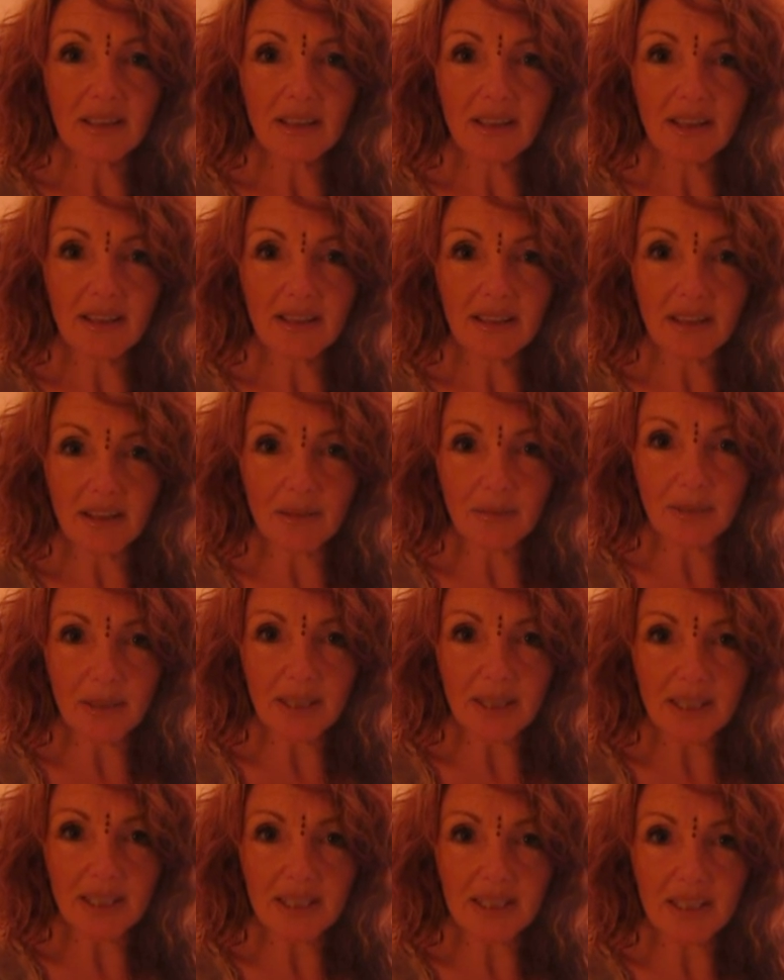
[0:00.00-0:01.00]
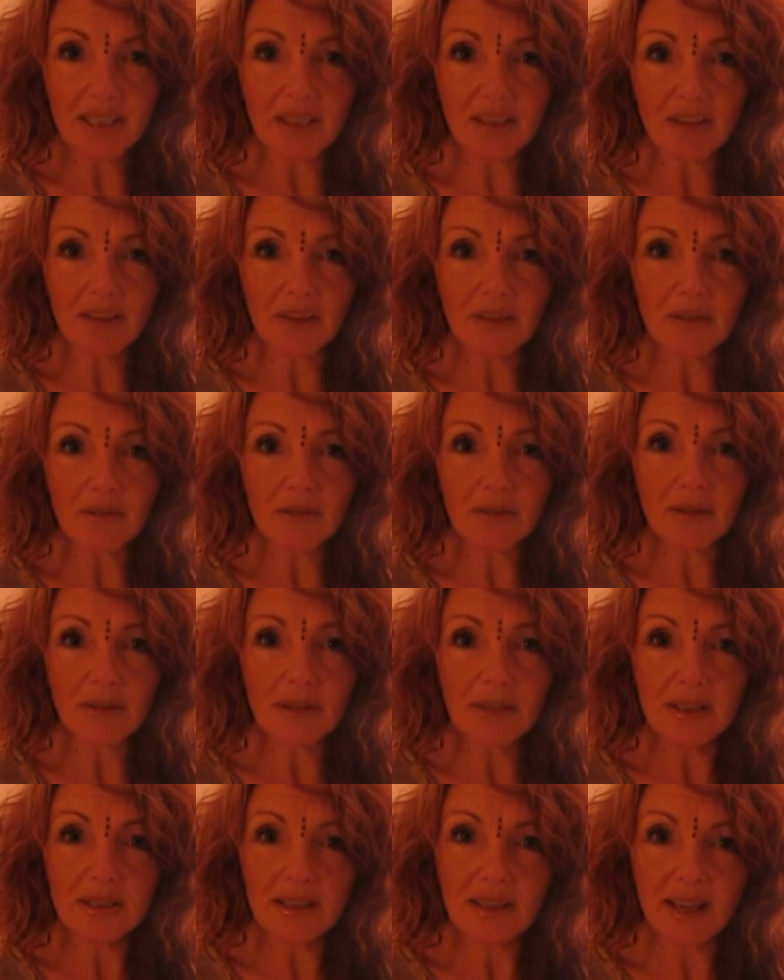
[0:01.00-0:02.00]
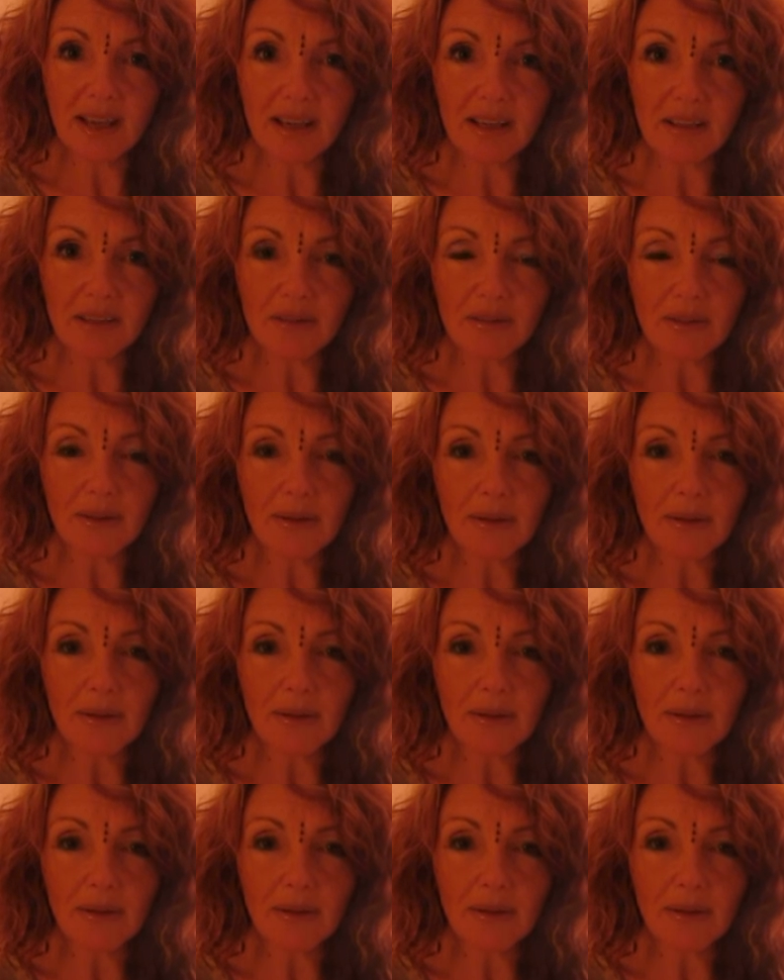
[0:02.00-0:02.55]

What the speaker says: And then we continue down,